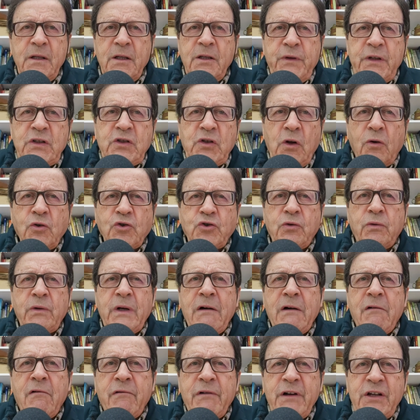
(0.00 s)
This also
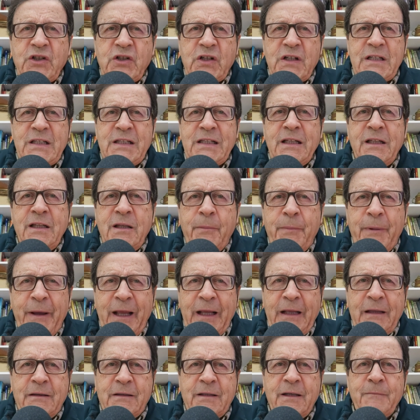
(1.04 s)
enriches the
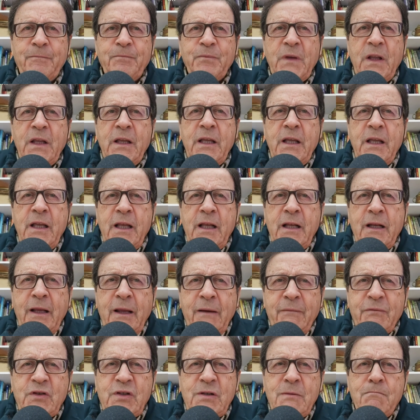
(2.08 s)
debate. It
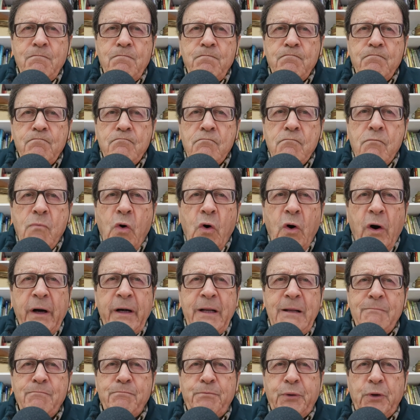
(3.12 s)
gives more
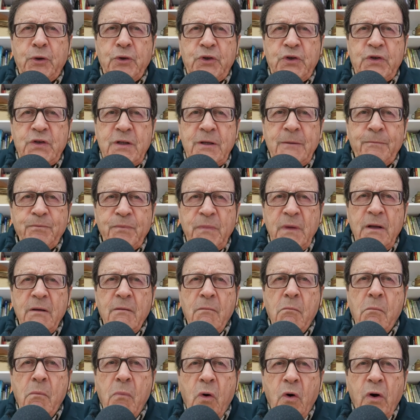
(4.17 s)
inputs,
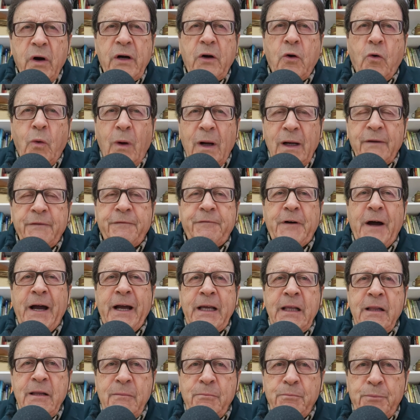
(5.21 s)
more
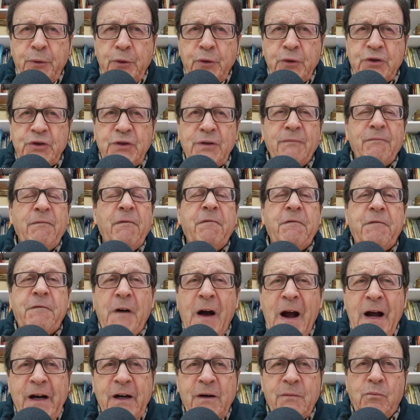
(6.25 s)
qualified inputs,
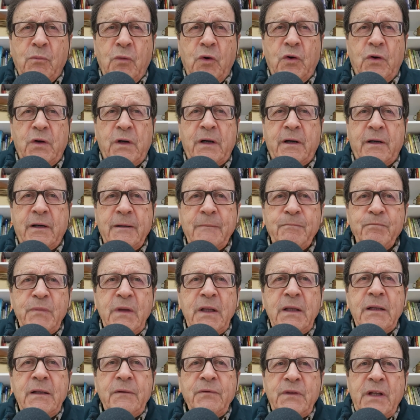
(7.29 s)
far more
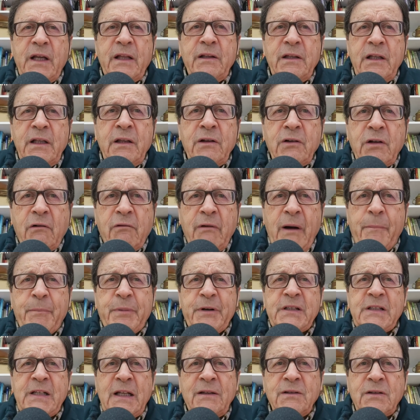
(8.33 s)
than in the
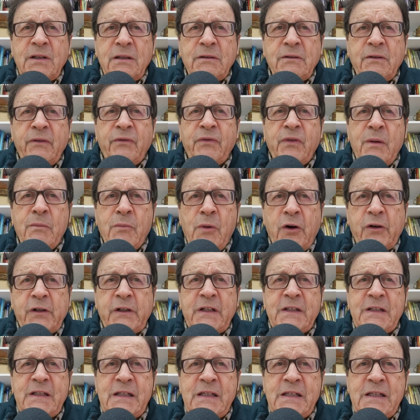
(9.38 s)
representative
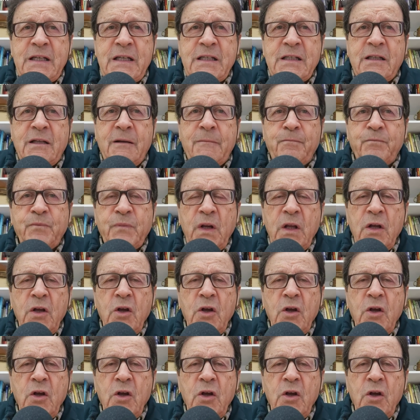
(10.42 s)
democracy system